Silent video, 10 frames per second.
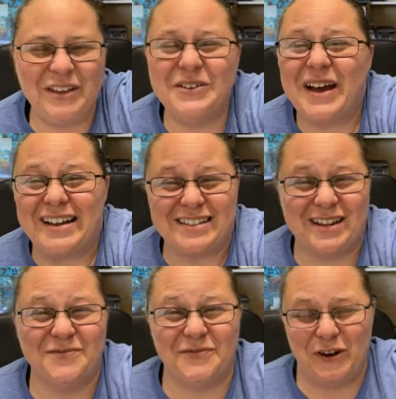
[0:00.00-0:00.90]
you guys
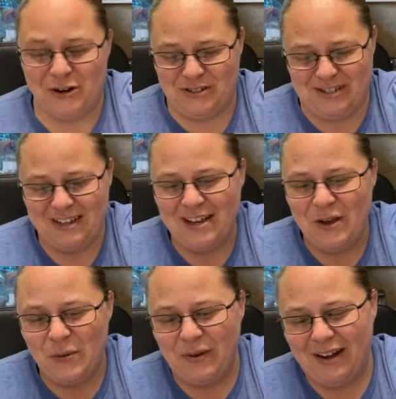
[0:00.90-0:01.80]
come first
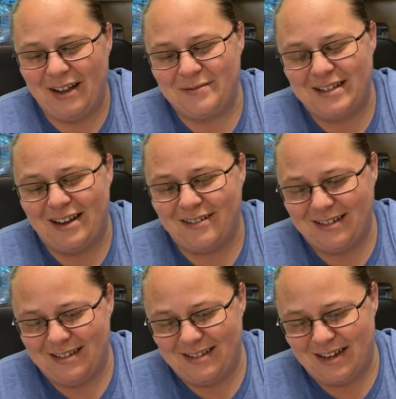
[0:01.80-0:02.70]
when it comes down to
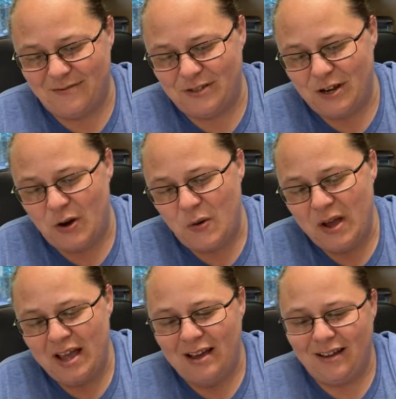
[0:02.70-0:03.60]
this stuff. So,
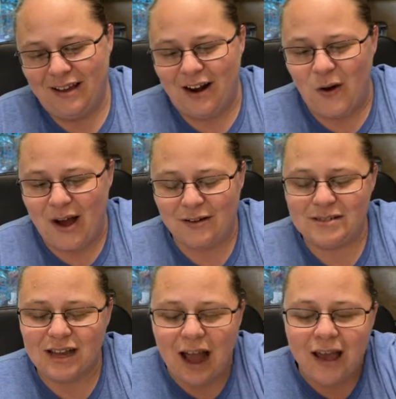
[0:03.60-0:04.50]
you know, I
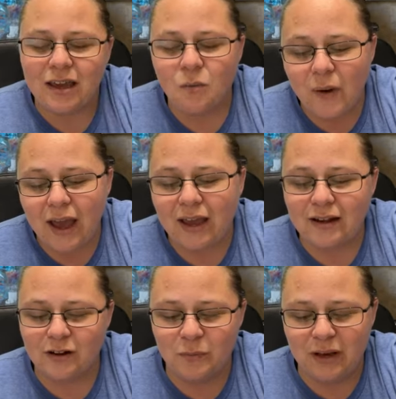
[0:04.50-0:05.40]
was like, I can
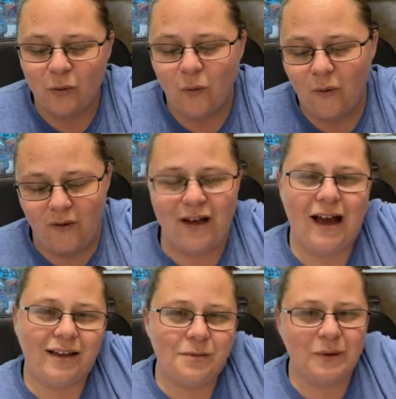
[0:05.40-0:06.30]
wait. It'll be cool.
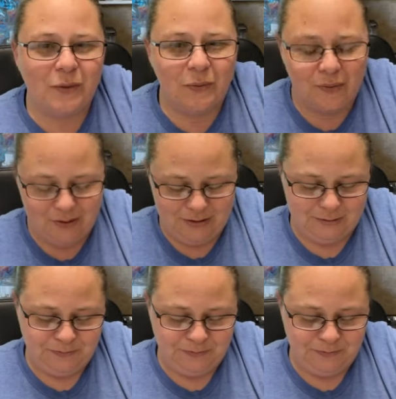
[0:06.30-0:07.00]
I can be cool.